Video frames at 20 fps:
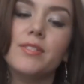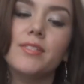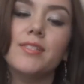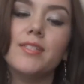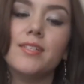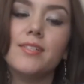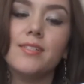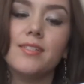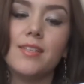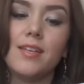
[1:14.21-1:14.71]

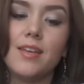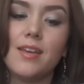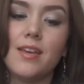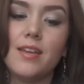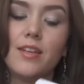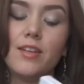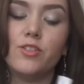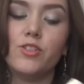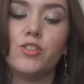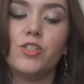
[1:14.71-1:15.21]

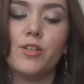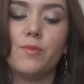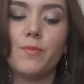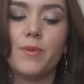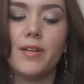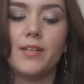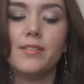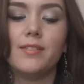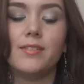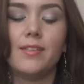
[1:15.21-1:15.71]
16
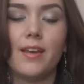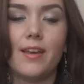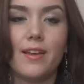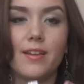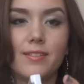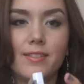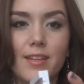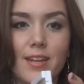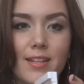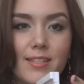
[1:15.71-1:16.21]
Shimmering
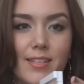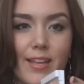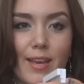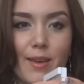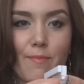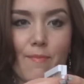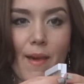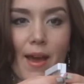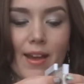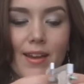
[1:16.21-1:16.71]
Sands, and it's
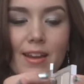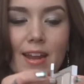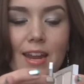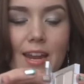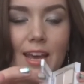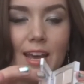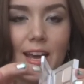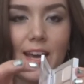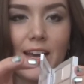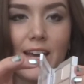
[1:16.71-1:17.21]
like
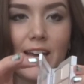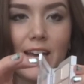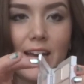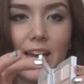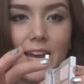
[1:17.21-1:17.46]
magnetic.